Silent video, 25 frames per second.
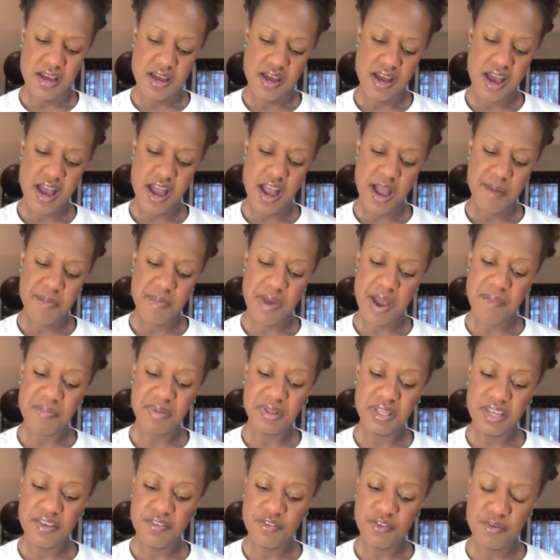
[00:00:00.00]
I
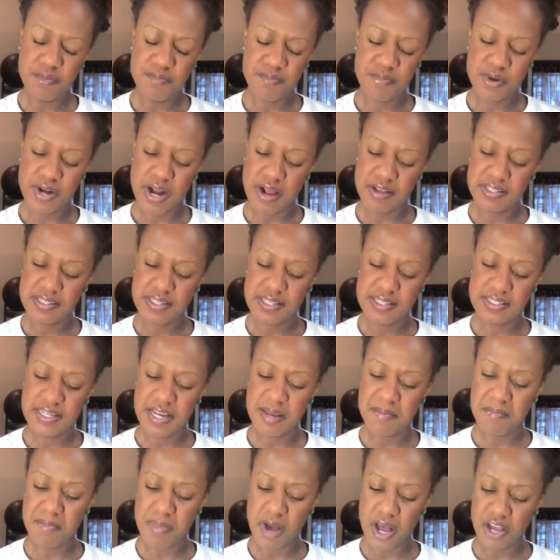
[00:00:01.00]
believe you pronounce this
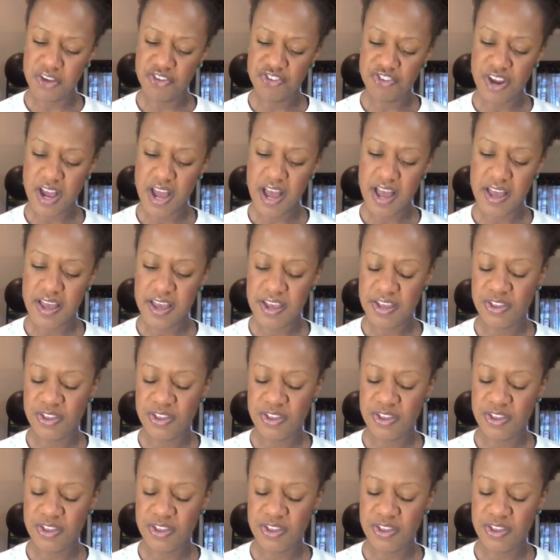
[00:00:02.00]
name Maja.